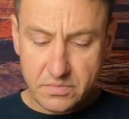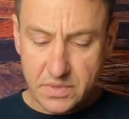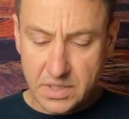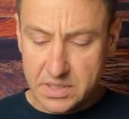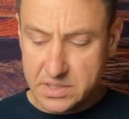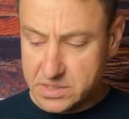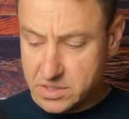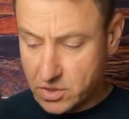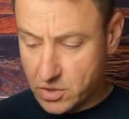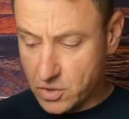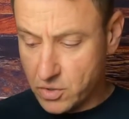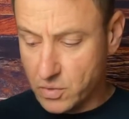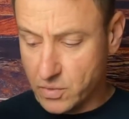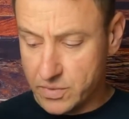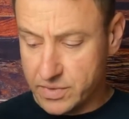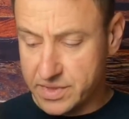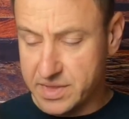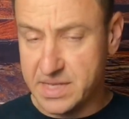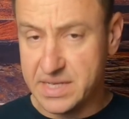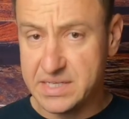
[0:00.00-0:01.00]
So
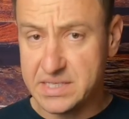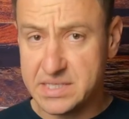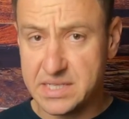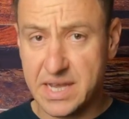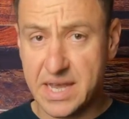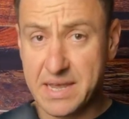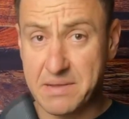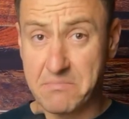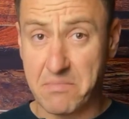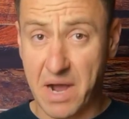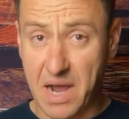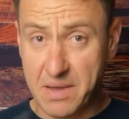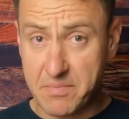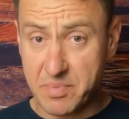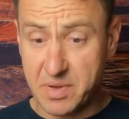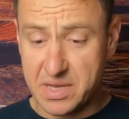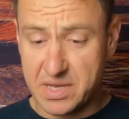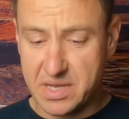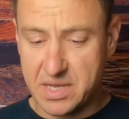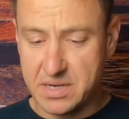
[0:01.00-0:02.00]
this, in my
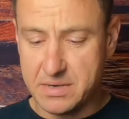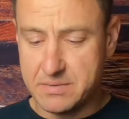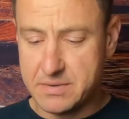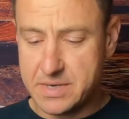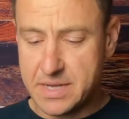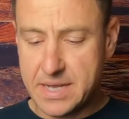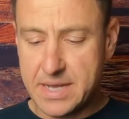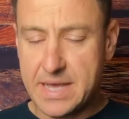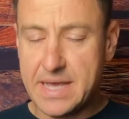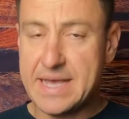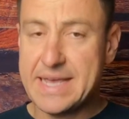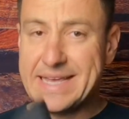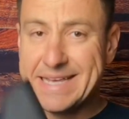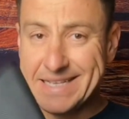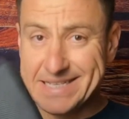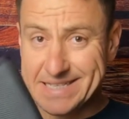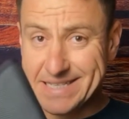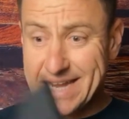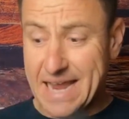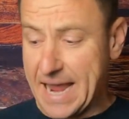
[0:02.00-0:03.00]
opinion,
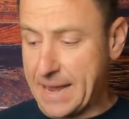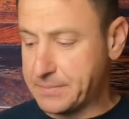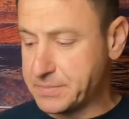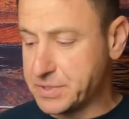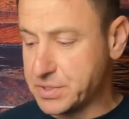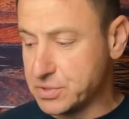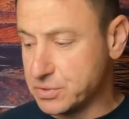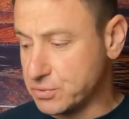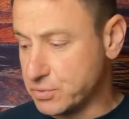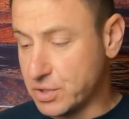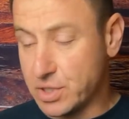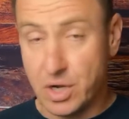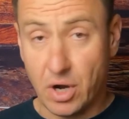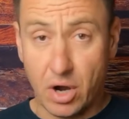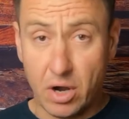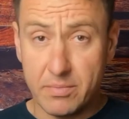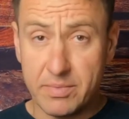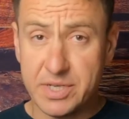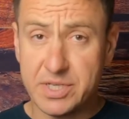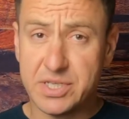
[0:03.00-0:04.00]
is absolute
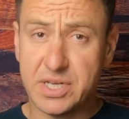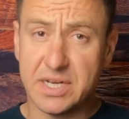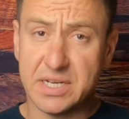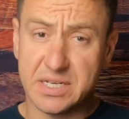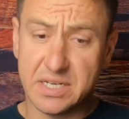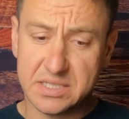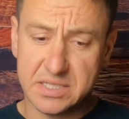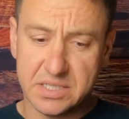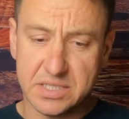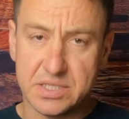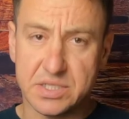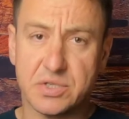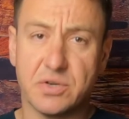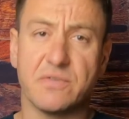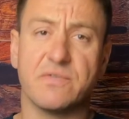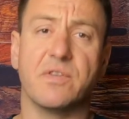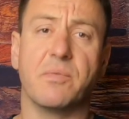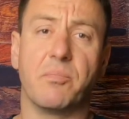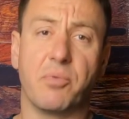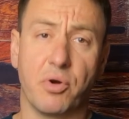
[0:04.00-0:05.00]
garbage, and it doesn't
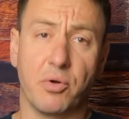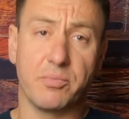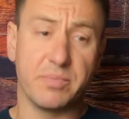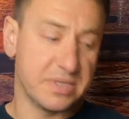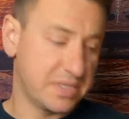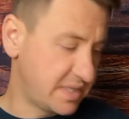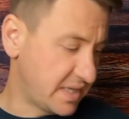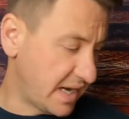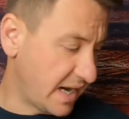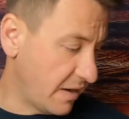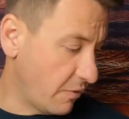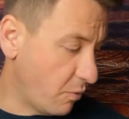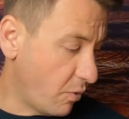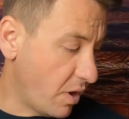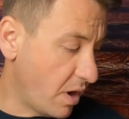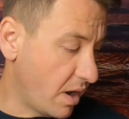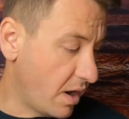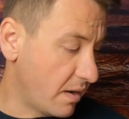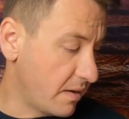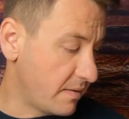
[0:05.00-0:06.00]
serve the purpose that I
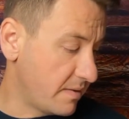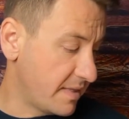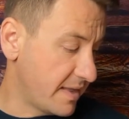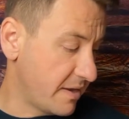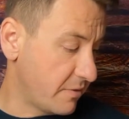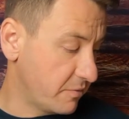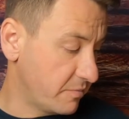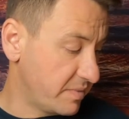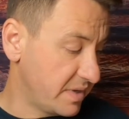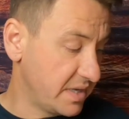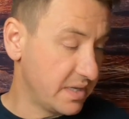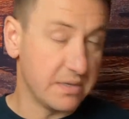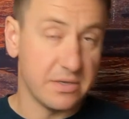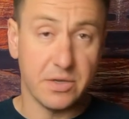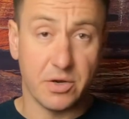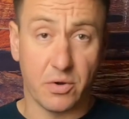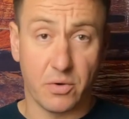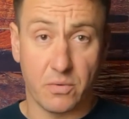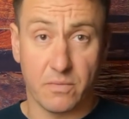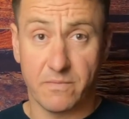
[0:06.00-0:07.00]
want, and that would be, you
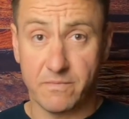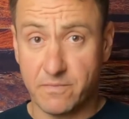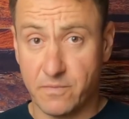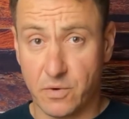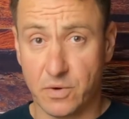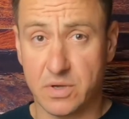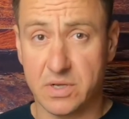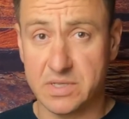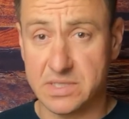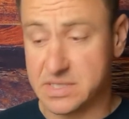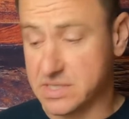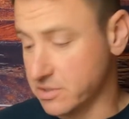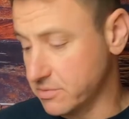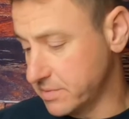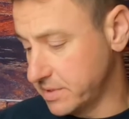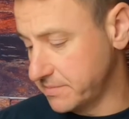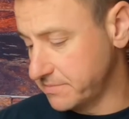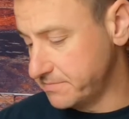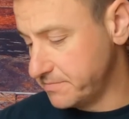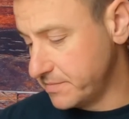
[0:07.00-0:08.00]
know, for concealment.